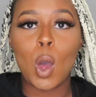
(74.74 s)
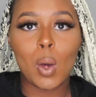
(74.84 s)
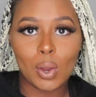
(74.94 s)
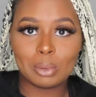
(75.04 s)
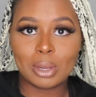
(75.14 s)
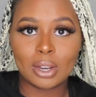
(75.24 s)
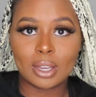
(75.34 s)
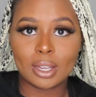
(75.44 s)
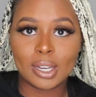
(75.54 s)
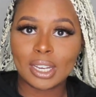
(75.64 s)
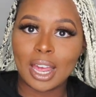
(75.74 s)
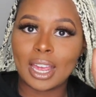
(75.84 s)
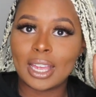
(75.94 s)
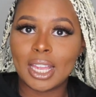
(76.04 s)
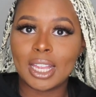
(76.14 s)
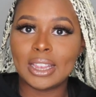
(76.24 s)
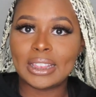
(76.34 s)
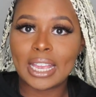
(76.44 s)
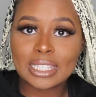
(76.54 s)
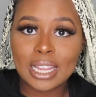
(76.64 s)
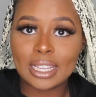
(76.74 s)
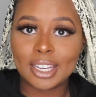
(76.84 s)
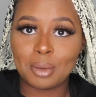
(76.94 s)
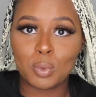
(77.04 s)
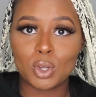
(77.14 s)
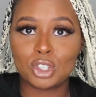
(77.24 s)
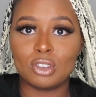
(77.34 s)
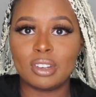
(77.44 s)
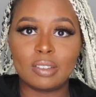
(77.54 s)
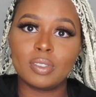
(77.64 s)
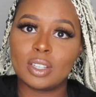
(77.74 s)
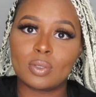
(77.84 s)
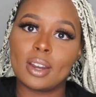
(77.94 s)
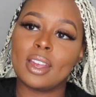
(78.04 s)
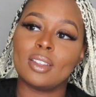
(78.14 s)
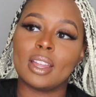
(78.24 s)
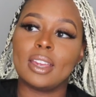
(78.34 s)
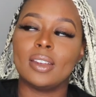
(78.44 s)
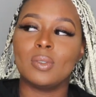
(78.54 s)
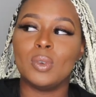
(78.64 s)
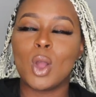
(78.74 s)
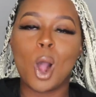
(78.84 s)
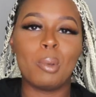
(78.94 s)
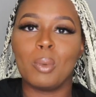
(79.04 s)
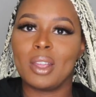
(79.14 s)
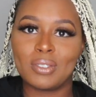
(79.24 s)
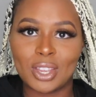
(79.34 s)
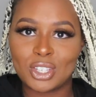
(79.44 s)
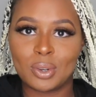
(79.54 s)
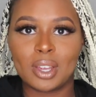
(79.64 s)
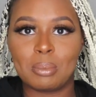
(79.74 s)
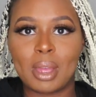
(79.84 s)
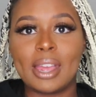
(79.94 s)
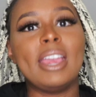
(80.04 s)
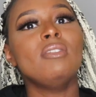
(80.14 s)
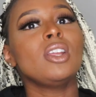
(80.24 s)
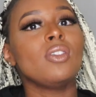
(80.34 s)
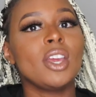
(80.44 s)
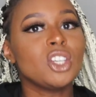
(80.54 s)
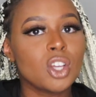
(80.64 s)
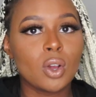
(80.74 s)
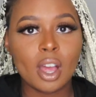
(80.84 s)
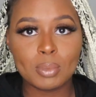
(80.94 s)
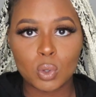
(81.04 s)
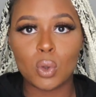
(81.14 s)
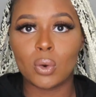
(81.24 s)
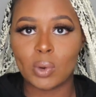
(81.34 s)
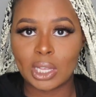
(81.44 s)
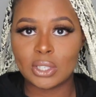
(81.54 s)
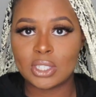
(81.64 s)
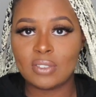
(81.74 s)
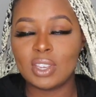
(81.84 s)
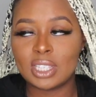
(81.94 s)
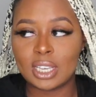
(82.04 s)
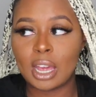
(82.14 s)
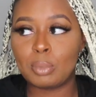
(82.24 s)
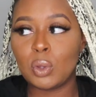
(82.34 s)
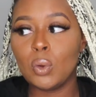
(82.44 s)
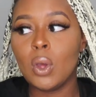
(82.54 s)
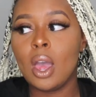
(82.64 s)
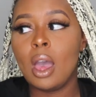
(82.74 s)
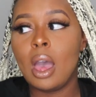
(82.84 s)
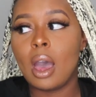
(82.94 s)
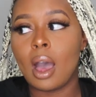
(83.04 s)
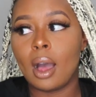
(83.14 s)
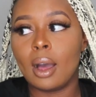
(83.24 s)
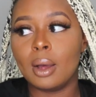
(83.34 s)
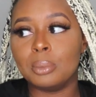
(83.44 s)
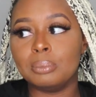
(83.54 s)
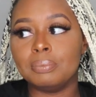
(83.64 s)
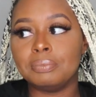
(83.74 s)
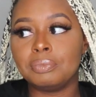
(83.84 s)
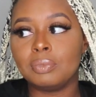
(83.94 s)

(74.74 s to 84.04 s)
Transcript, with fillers: All American. Like, that's like the number one show on Netflix right now. Like, we all been waiting for that show to come back. Even though that show comes on on regular T V C W, um,